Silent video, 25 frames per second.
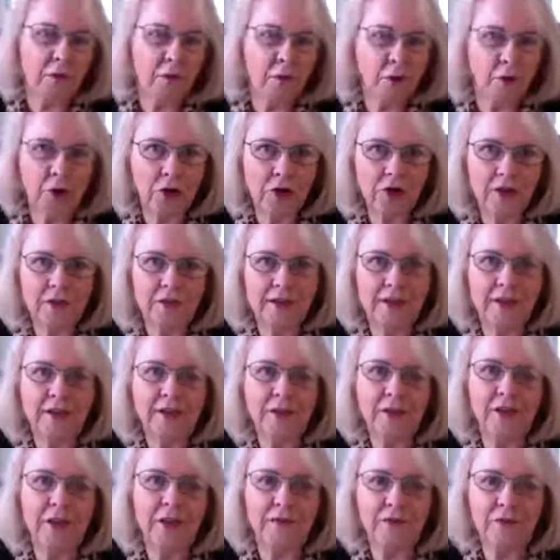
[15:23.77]
work, in
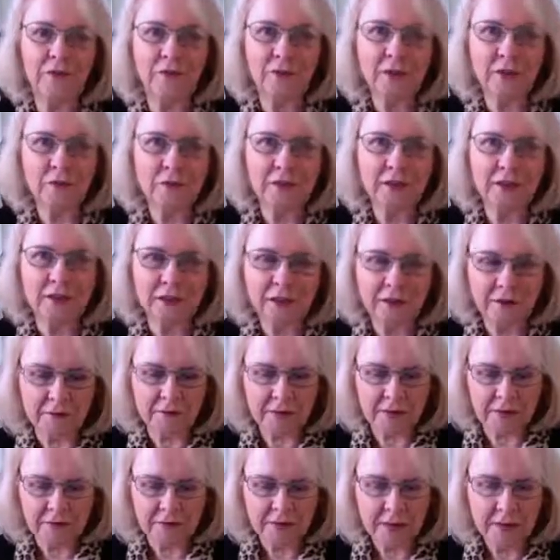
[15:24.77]
our effort to
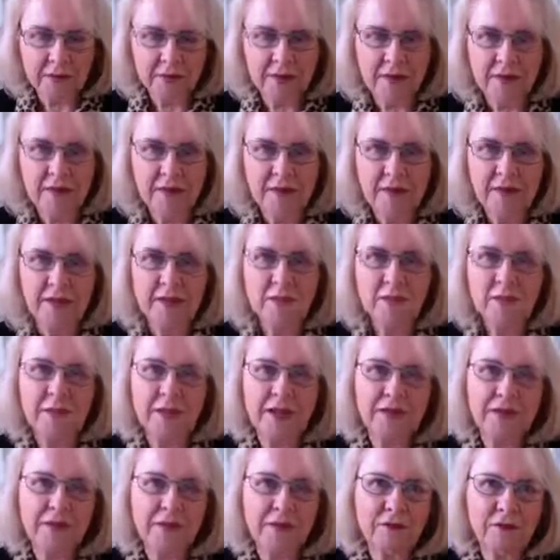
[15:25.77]
become the
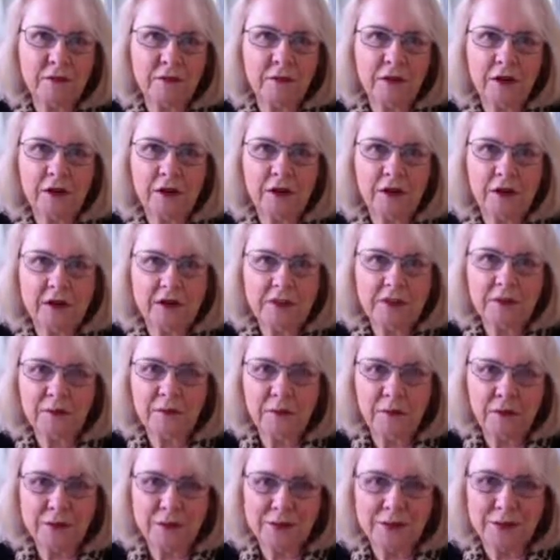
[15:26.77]
best of who we are as
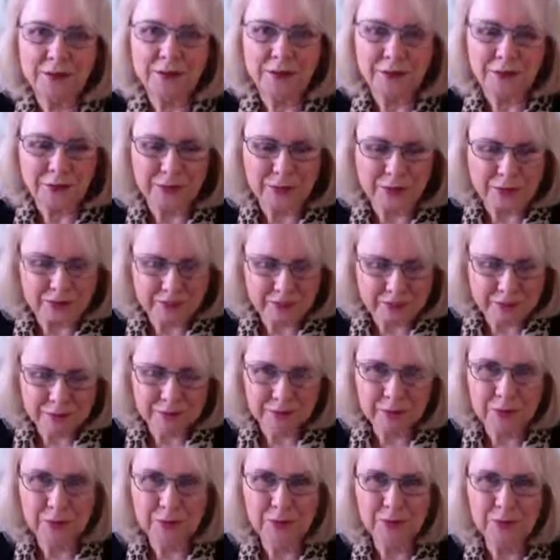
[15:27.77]
embodied souls,
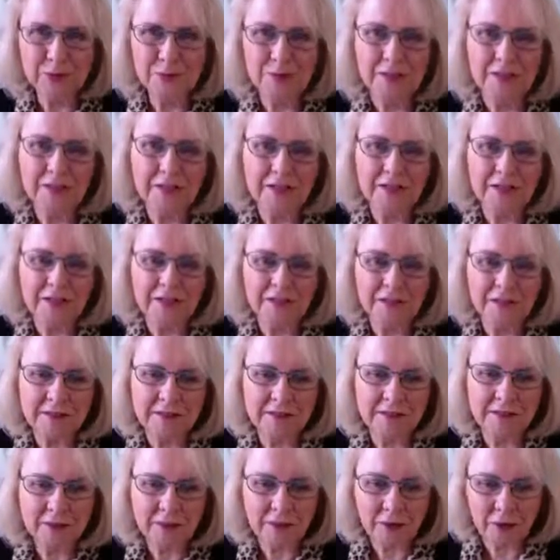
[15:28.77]
spiritual beings
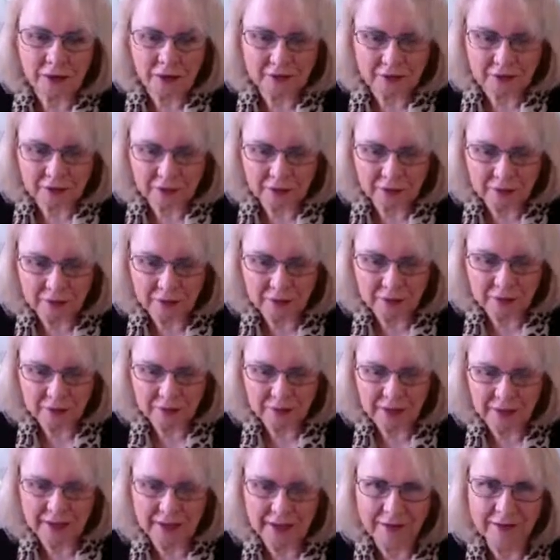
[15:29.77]
walking a human
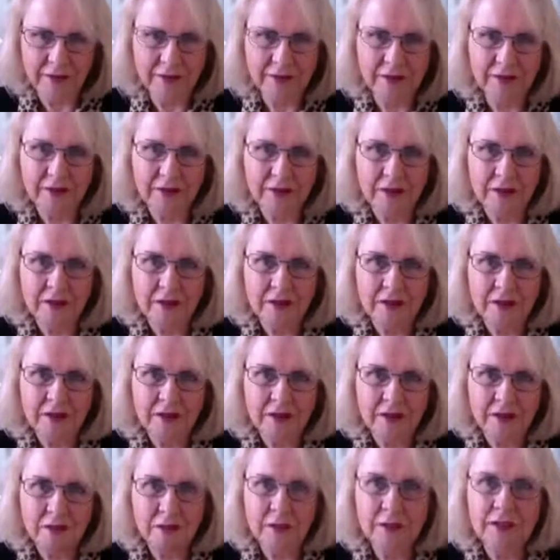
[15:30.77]
path
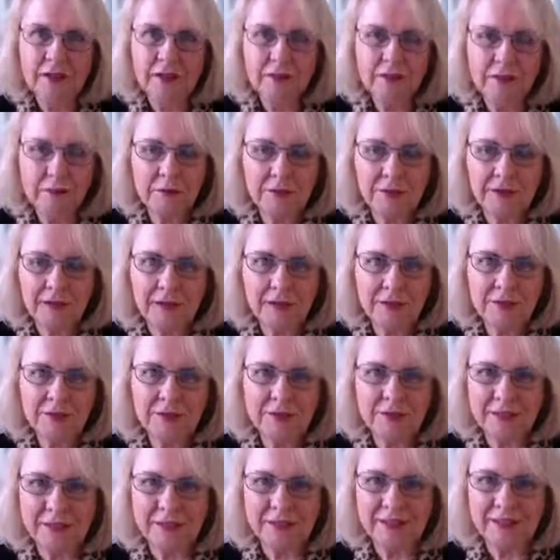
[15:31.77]
with everybody else
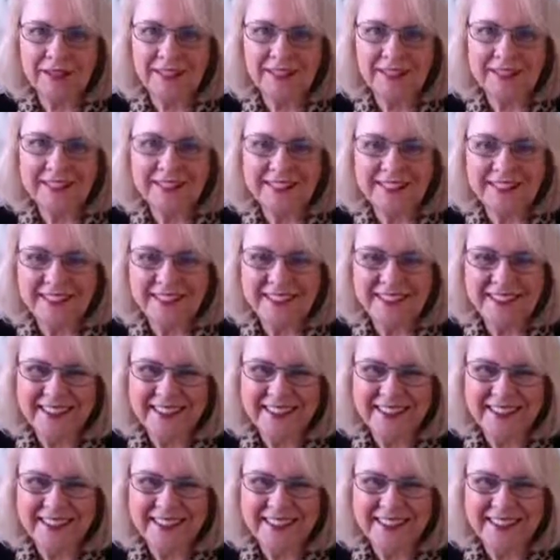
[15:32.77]
on this planet.